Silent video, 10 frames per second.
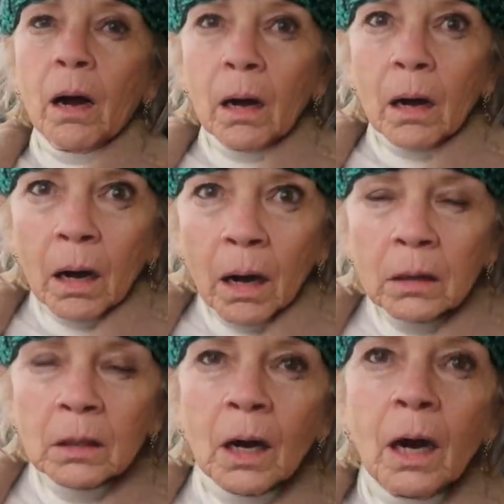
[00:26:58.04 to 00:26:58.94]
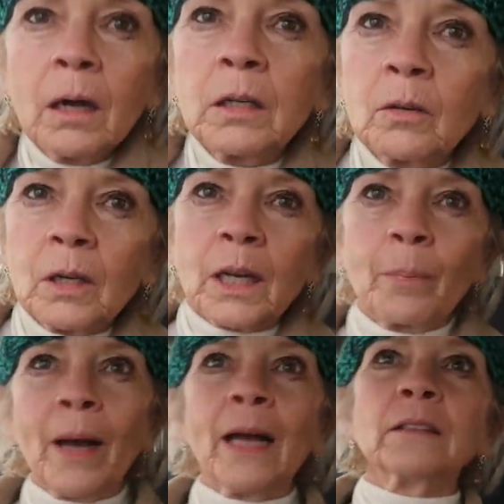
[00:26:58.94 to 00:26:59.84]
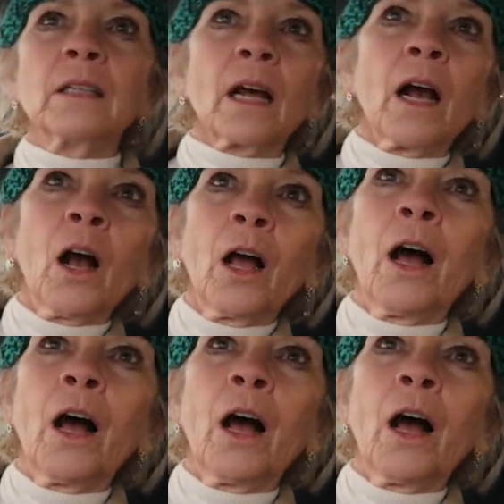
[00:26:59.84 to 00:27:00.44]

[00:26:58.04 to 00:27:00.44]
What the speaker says: Oh, I look like a panda.